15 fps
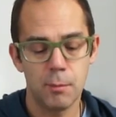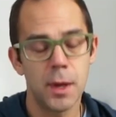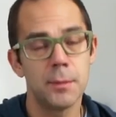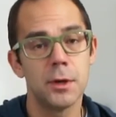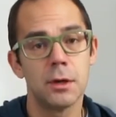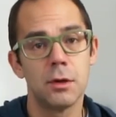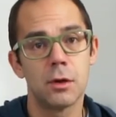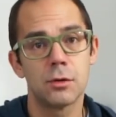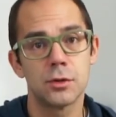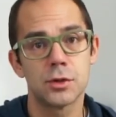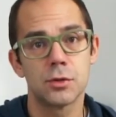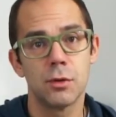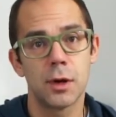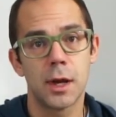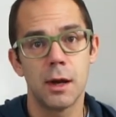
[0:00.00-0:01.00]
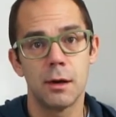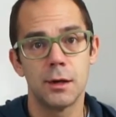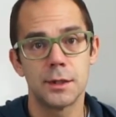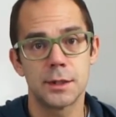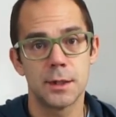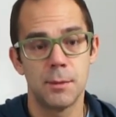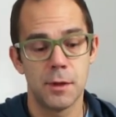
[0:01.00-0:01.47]
Maybe your local store
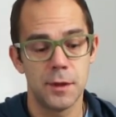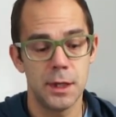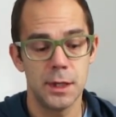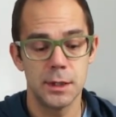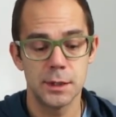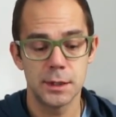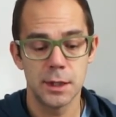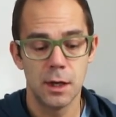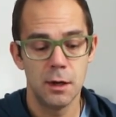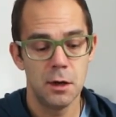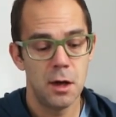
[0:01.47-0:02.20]
carries some of these.